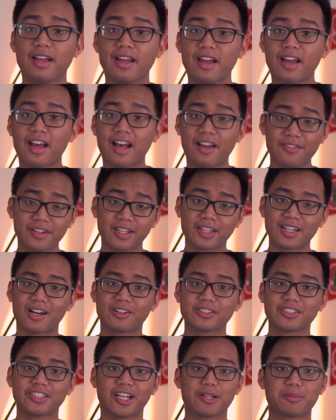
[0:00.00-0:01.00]
Having an
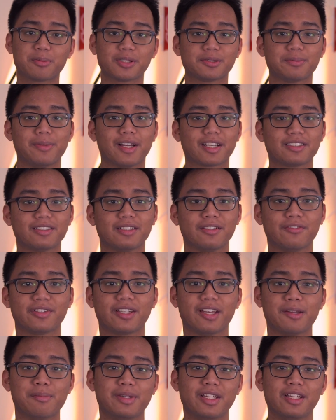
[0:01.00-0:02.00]
outside perspective
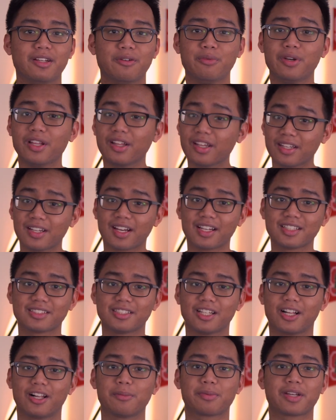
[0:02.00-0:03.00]
can be really nice
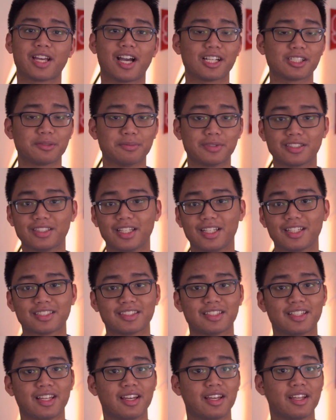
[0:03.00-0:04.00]
to help catch
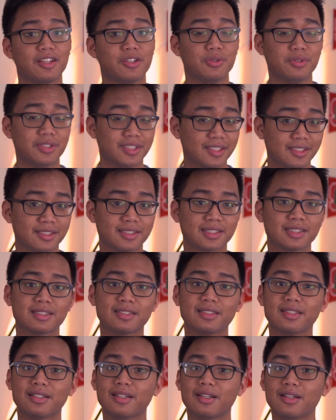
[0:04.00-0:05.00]
mistakes that you didn't,
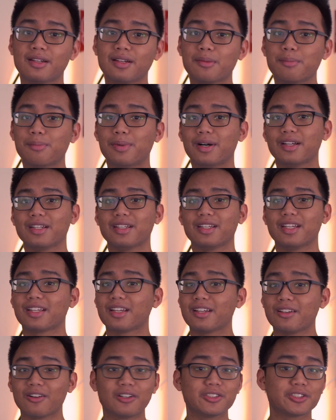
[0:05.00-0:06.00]
but it
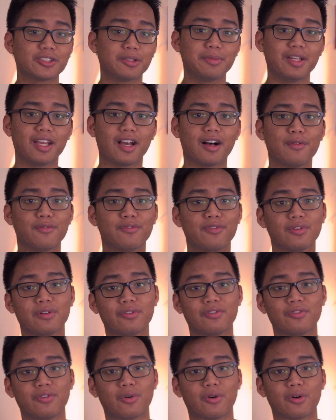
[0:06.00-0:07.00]
can also be helpful
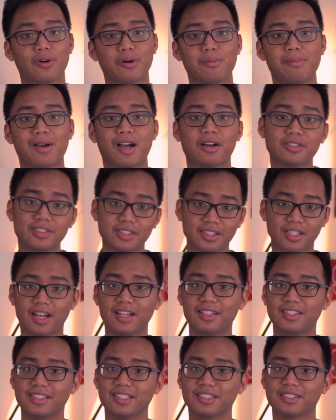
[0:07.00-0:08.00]
for bouncing
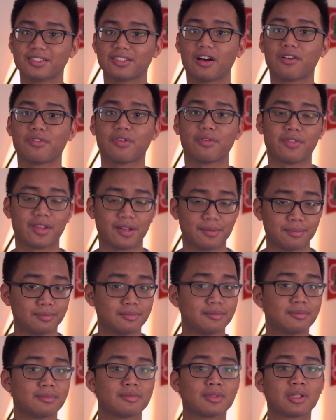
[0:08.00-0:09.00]
ideas off of
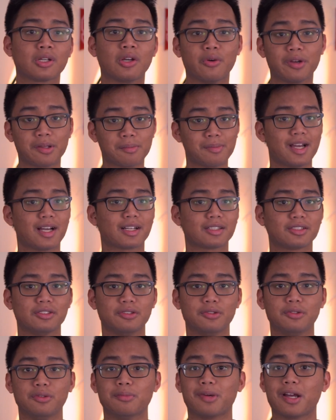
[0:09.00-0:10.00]
them, going back
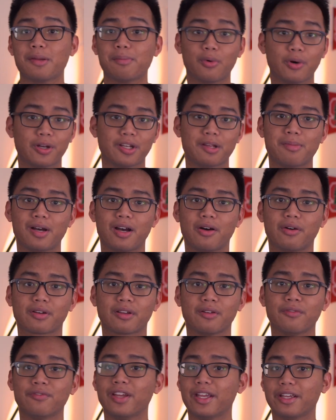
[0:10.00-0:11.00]
to my point about
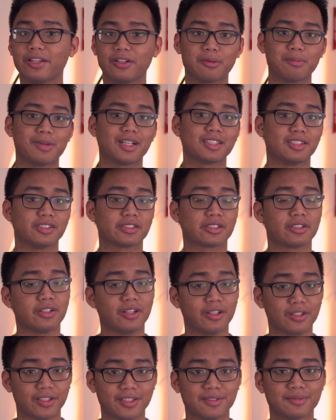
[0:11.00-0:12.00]
conveying your message
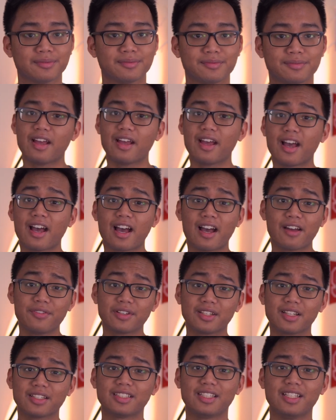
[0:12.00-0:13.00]
clearly.
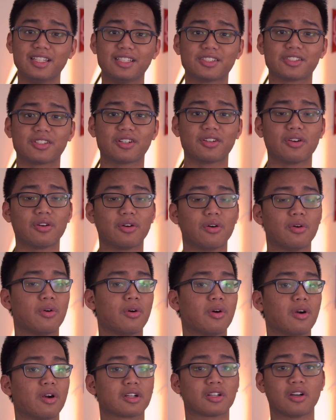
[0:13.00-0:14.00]
Having a teacher
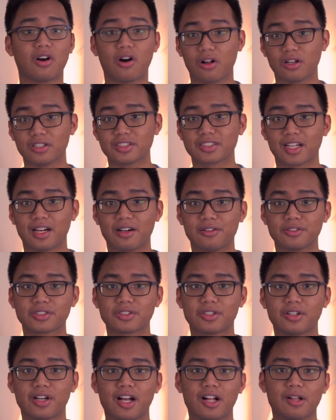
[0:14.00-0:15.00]
or college
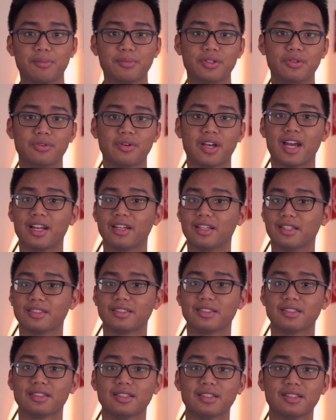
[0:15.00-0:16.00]
counselor help you
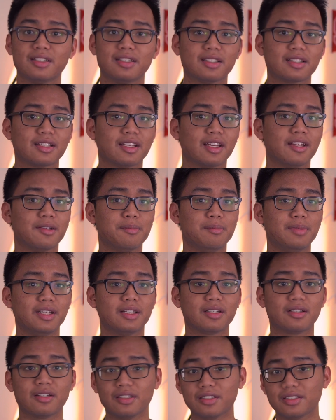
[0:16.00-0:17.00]
edit can
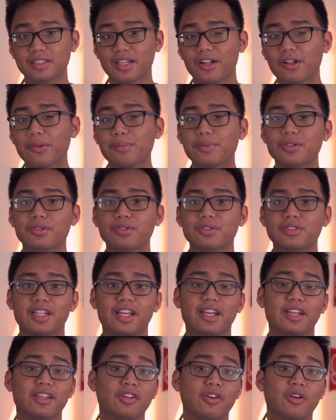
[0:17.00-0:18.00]
be good to help you
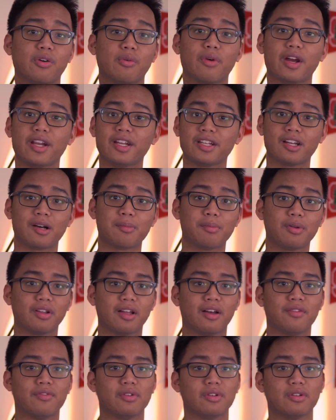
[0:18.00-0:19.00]
take your writing up a
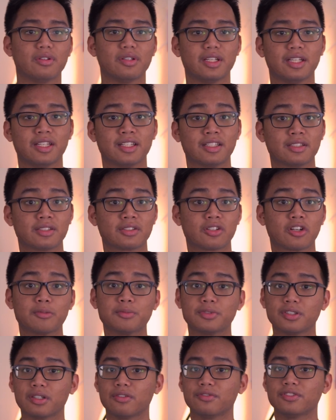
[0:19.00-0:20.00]
level in
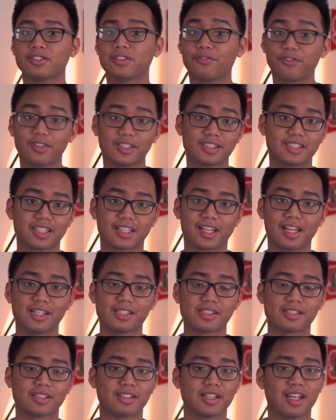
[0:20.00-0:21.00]
terms of
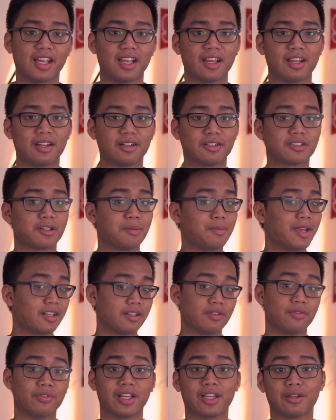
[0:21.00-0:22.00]
sophistication and
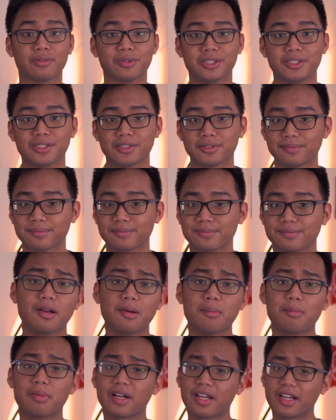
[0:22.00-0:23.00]
command of language.
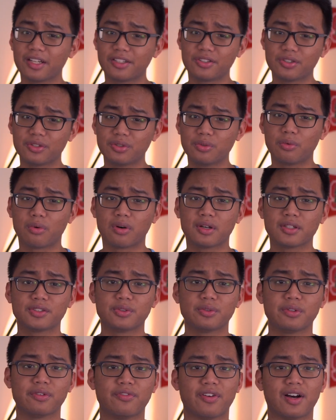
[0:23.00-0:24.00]
But I do want
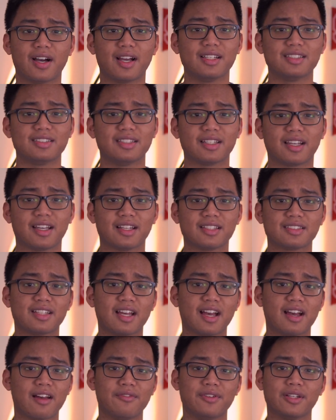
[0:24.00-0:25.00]
to advise against
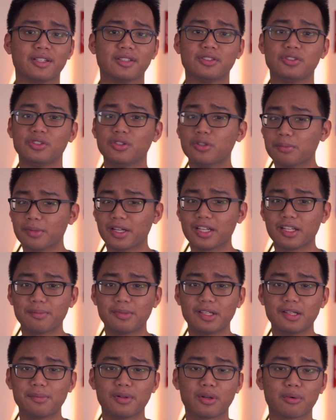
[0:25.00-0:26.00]
having too many
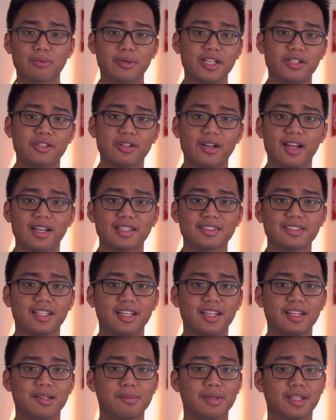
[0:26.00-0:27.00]
people read your
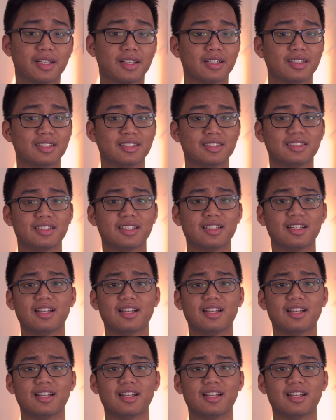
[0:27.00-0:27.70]
essay because